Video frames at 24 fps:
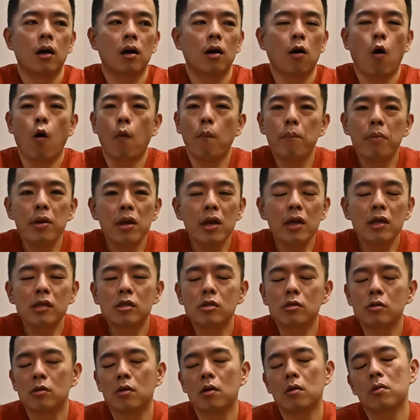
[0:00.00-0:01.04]
obese,
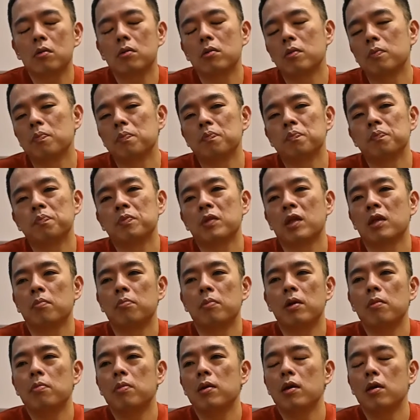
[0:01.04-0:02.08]
you know,
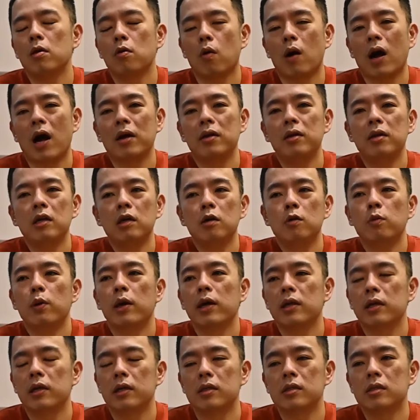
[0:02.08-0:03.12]
maybe your ideal
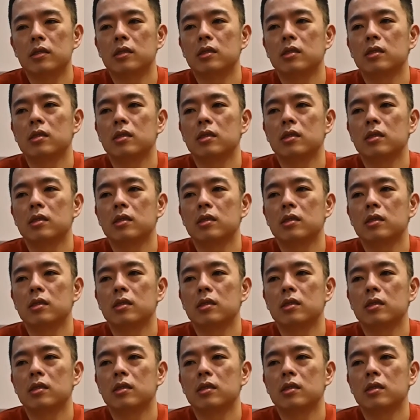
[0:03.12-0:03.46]
weight is